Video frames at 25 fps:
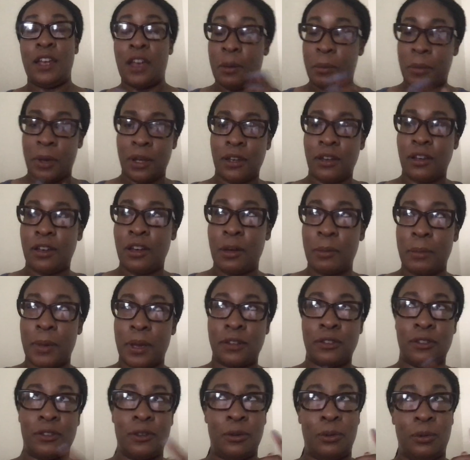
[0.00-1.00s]
I might come
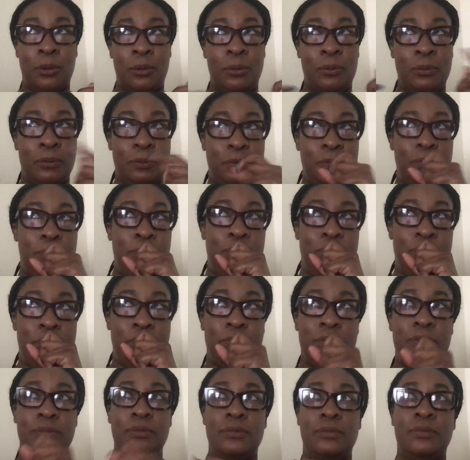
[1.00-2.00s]
back to
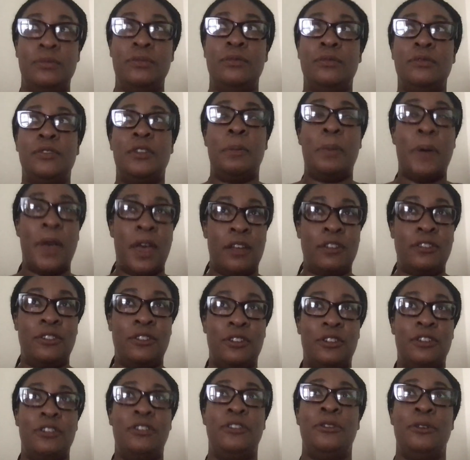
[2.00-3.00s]
the
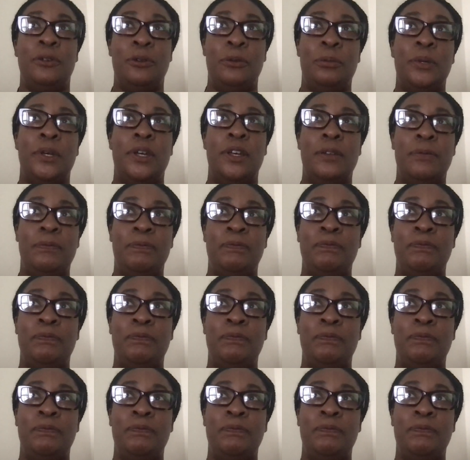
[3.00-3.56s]
pastor too, but